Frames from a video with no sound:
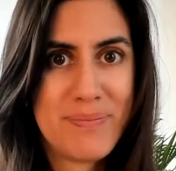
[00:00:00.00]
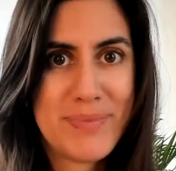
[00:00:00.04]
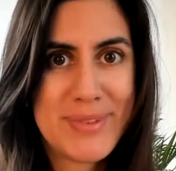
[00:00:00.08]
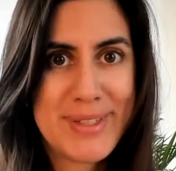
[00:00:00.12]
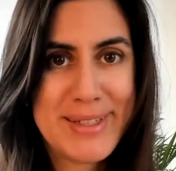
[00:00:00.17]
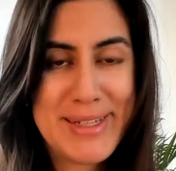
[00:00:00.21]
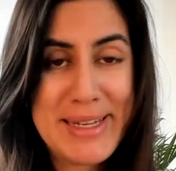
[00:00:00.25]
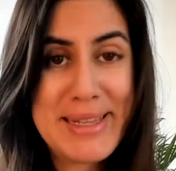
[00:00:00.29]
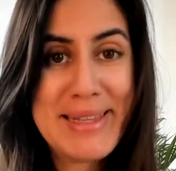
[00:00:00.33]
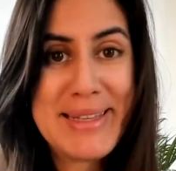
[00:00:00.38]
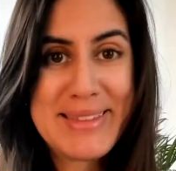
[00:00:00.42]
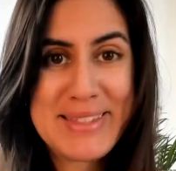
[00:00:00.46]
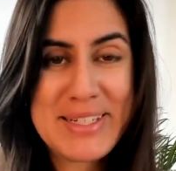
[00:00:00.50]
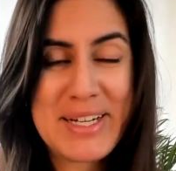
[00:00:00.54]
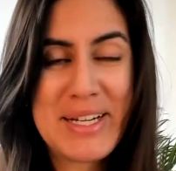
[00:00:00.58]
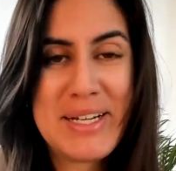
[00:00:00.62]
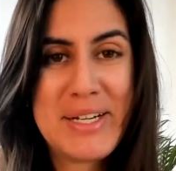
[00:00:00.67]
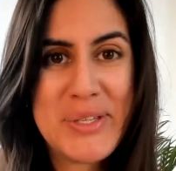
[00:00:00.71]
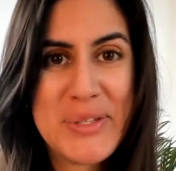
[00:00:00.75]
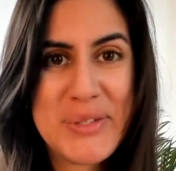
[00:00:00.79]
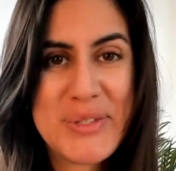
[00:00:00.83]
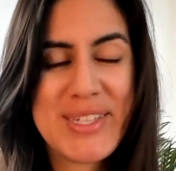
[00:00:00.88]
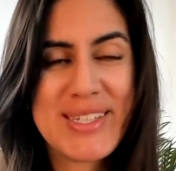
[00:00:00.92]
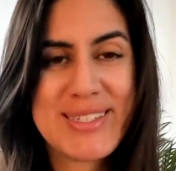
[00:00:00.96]
He
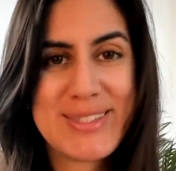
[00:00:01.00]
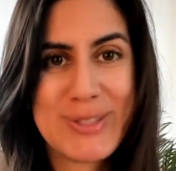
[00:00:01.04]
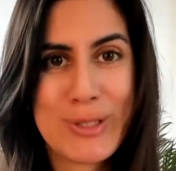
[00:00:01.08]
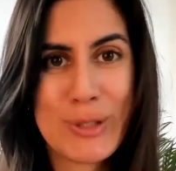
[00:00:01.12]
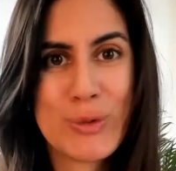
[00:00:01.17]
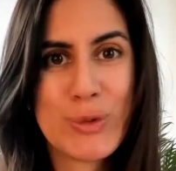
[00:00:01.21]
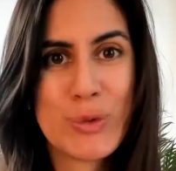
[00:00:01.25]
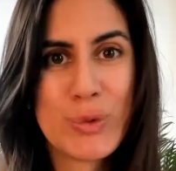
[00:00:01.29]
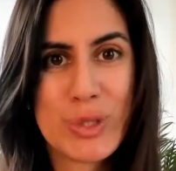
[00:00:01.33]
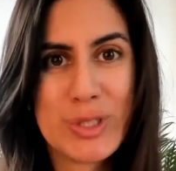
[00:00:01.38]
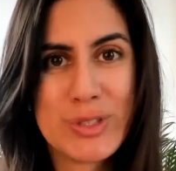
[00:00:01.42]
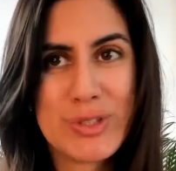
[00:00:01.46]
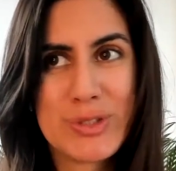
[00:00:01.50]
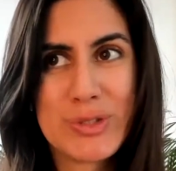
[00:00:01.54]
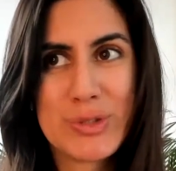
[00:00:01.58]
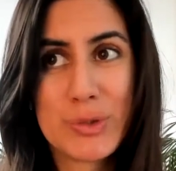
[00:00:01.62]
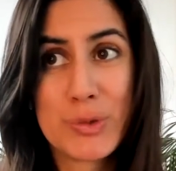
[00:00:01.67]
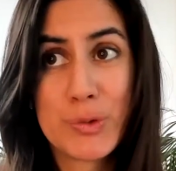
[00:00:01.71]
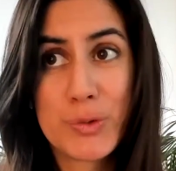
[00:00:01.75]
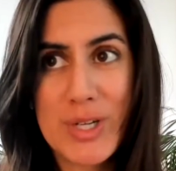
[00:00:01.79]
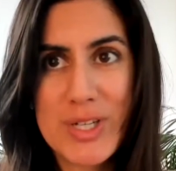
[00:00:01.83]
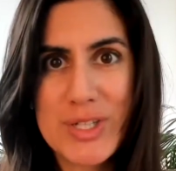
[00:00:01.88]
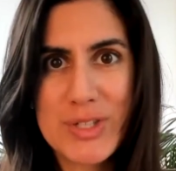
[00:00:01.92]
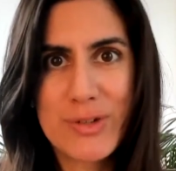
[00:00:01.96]
literally uses those words,
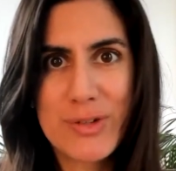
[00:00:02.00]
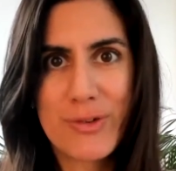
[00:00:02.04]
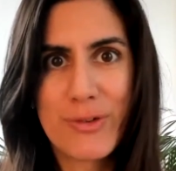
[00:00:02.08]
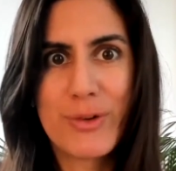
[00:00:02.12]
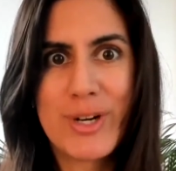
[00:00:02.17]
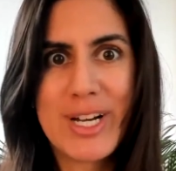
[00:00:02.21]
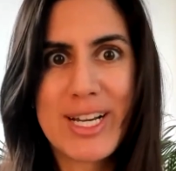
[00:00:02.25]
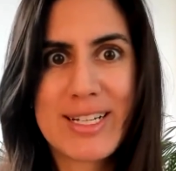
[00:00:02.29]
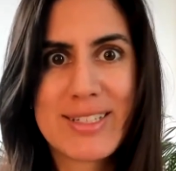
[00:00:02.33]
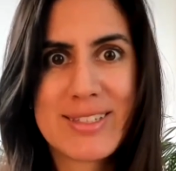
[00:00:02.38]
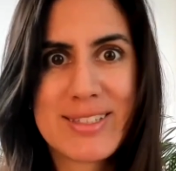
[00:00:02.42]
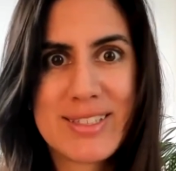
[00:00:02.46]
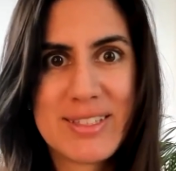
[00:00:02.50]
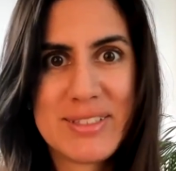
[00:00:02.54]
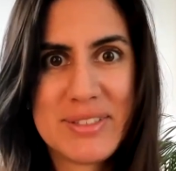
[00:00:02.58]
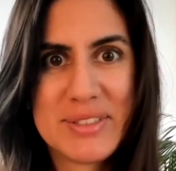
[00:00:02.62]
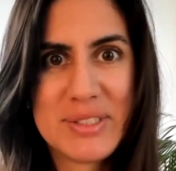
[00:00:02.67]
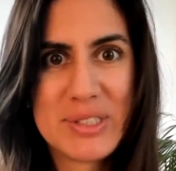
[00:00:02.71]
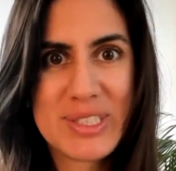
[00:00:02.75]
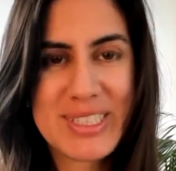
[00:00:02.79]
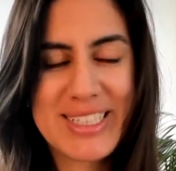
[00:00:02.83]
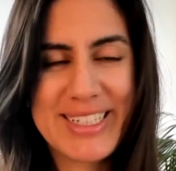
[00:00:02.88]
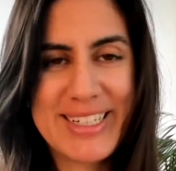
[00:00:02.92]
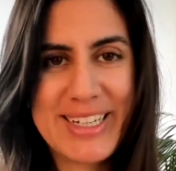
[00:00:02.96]
to resurrect,
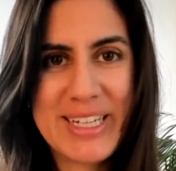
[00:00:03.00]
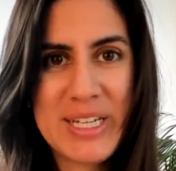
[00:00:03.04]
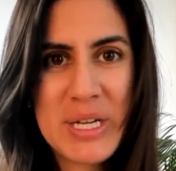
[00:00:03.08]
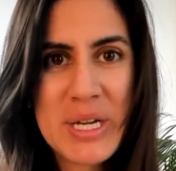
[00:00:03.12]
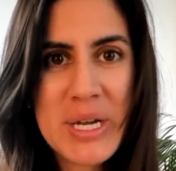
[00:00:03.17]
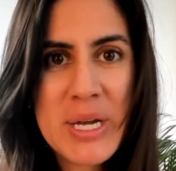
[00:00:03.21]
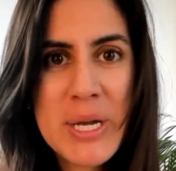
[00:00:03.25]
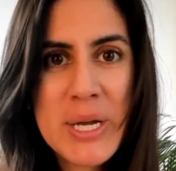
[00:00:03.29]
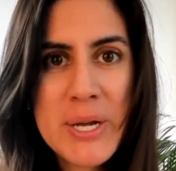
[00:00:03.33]
okay?